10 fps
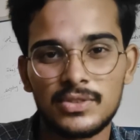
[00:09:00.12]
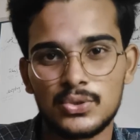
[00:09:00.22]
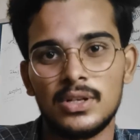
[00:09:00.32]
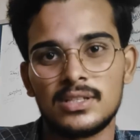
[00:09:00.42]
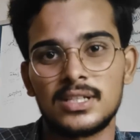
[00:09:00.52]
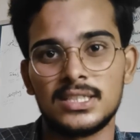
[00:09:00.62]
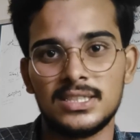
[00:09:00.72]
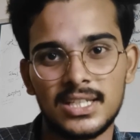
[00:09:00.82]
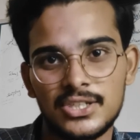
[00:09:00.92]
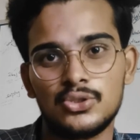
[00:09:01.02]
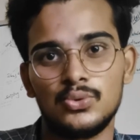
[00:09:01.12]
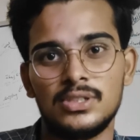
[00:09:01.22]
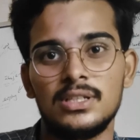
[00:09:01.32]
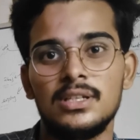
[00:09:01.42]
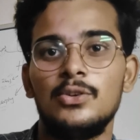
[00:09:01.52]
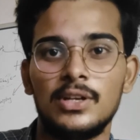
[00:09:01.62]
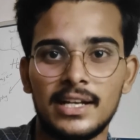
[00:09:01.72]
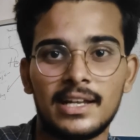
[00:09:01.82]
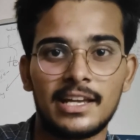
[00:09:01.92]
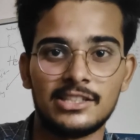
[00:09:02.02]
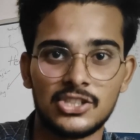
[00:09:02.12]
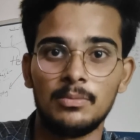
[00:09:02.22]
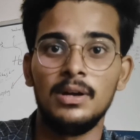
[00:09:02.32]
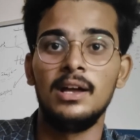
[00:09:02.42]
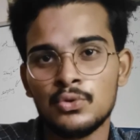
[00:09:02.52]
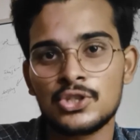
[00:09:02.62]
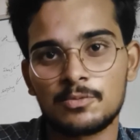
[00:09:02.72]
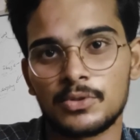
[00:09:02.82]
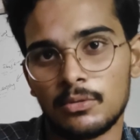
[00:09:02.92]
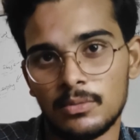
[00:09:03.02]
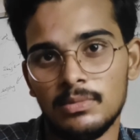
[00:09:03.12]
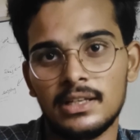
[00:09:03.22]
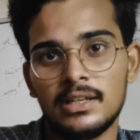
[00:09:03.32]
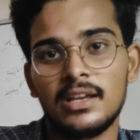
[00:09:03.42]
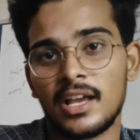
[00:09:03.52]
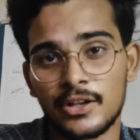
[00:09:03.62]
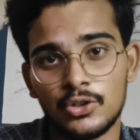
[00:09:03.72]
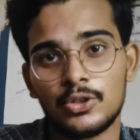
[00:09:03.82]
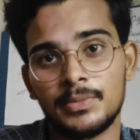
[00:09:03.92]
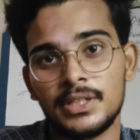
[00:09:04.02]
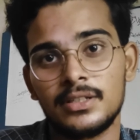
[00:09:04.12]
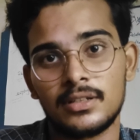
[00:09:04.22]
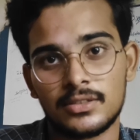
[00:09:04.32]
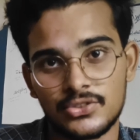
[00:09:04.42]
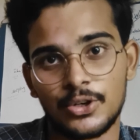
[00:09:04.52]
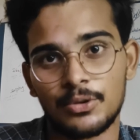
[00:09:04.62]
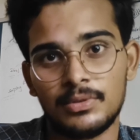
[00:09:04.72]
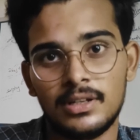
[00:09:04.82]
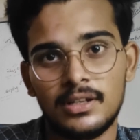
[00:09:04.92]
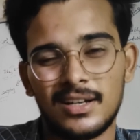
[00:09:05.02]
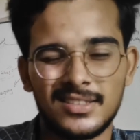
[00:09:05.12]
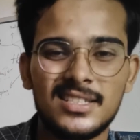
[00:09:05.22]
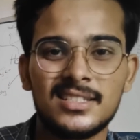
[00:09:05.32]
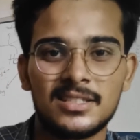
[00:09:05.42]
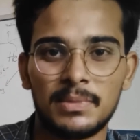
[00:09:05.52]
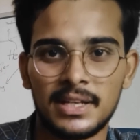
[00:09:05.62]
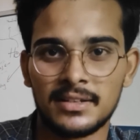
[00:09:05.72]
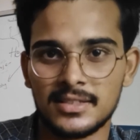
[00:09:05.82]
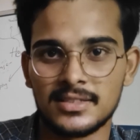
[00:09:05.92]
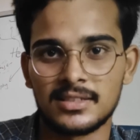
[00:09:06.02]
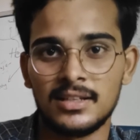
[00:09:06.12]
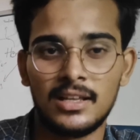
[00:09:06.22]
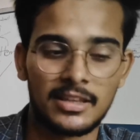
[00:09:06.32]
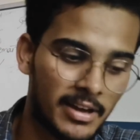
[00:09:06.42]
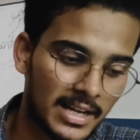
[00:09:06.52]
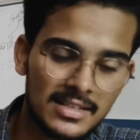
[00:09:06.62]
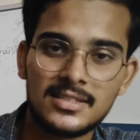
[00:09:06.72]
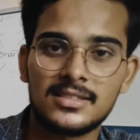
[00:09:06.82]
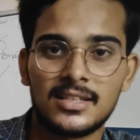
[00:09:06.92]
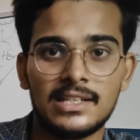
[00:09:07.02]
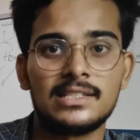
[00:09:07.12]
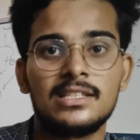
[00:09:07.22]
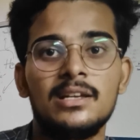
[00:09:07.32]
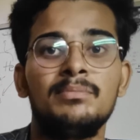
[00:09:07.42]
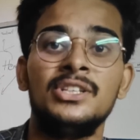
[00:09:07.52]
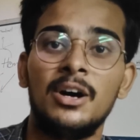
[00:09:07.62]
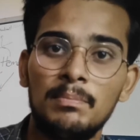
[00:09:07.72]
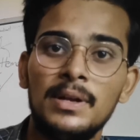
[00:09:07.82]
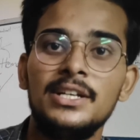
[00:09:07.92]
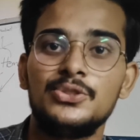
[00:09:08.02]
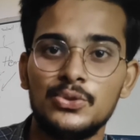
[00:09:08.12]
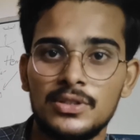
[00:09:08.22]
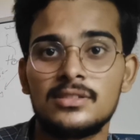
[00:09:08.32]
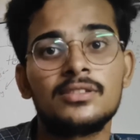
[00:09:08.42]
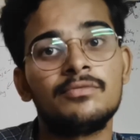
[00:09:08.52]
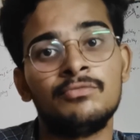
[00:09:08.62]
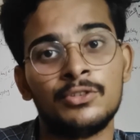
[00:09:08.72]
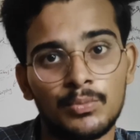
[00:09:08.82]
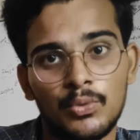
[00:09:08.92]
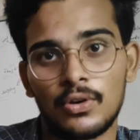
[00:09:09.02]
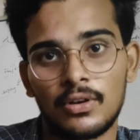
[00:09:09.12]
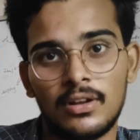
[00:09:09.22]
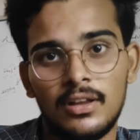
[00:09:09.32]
of the students are just choosing to get a job, and most probably a government job. And this is the main reason. The vacancies are less, but the applied students were more.